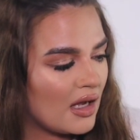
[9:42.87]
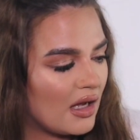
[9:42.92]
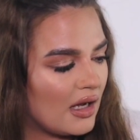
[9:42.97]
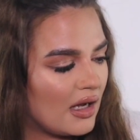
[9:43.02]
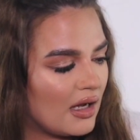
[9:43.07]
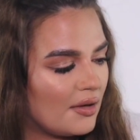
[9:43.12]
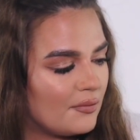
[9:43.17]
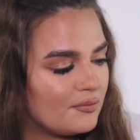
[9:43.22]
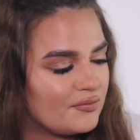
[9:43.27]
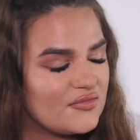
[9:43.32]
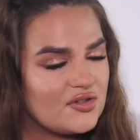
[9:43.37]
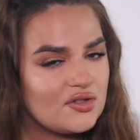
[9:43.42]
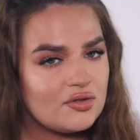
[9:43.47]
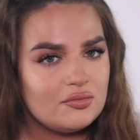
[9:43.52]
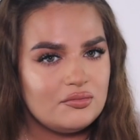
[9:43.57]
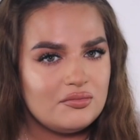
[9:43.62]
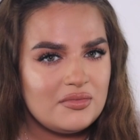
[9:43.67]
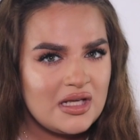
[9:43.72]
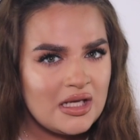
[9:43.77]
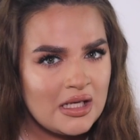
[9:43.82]
Um,
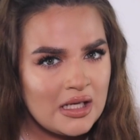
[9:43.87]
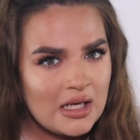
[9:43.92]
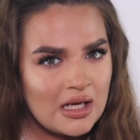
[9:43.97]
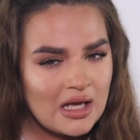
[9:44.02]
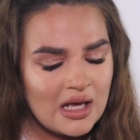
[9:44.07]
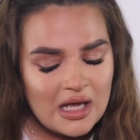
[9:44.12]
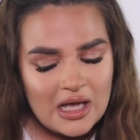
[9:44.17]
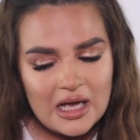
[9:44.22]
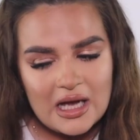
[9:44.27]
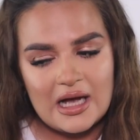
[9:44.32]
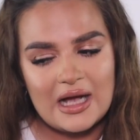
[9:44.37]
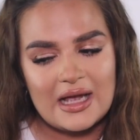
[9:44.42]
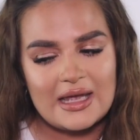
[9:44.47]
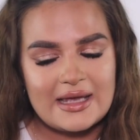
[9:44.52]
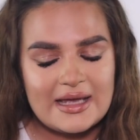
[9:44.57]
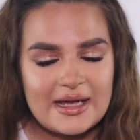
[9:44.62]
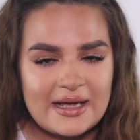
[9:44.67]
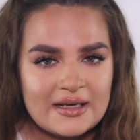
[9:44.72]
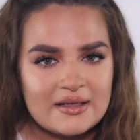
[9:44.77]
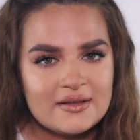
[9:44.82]
to me, I
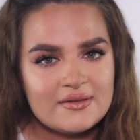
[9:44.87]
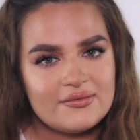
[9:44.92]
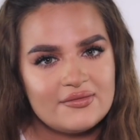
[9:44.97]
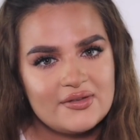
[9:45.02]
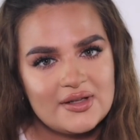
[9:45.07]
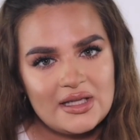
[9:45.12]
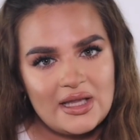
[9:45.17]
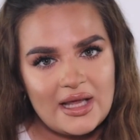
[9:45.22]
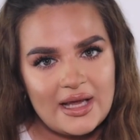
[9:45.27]
kind of feel